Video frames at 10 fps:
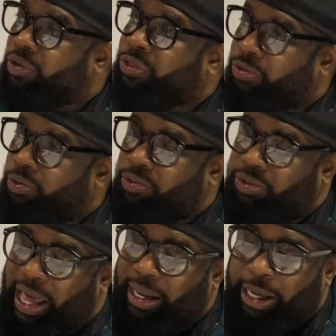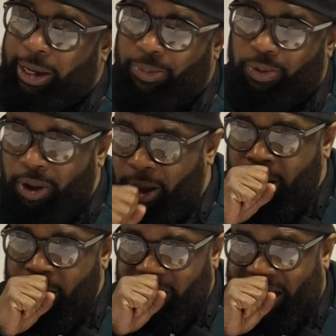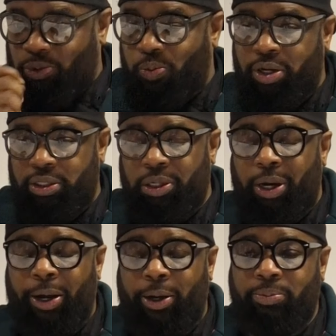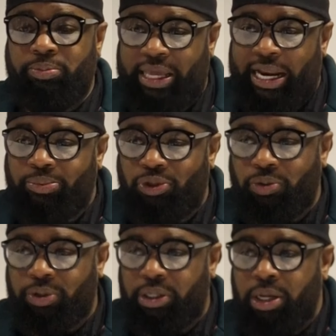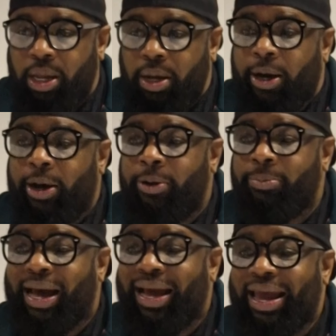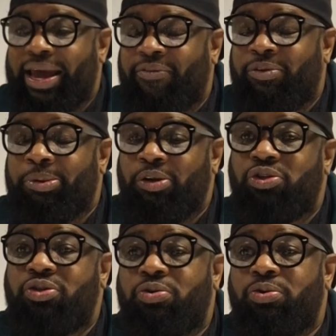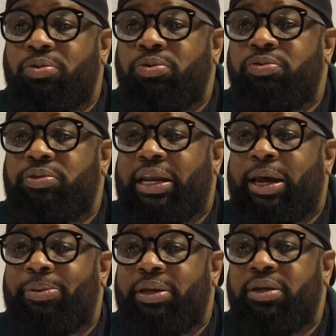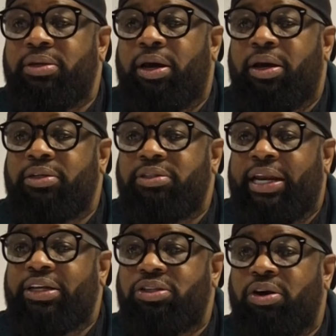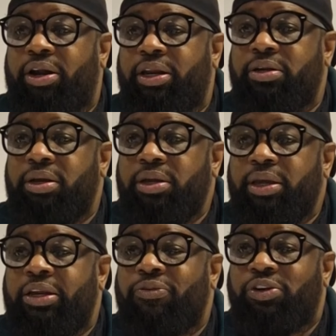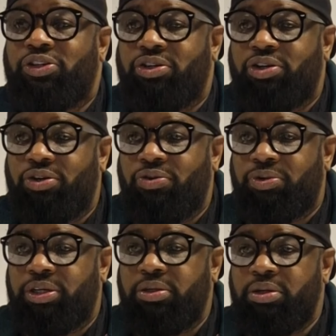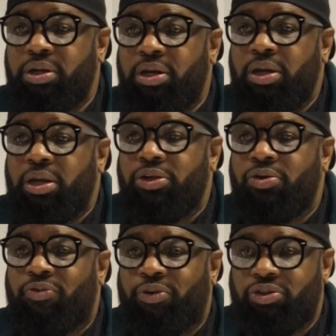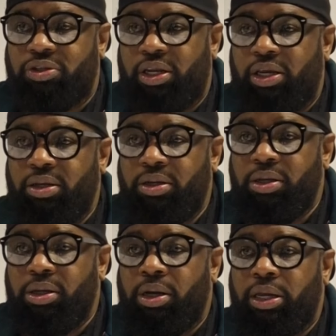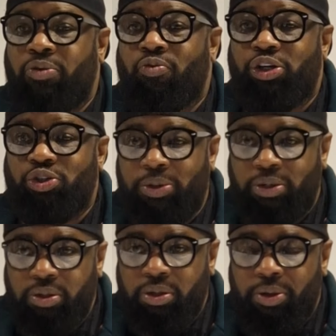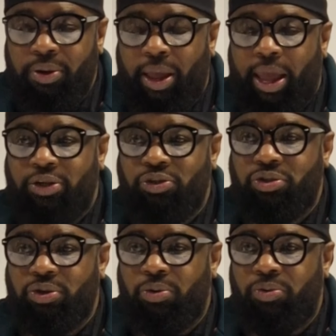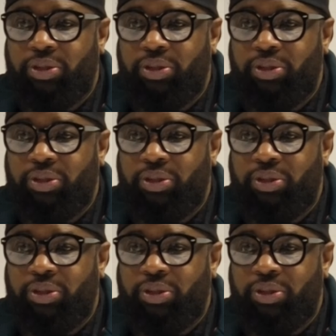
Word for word: through that label. That's one that I'm doing. I have a music school that I started in Virginia Union University in Richmond, and so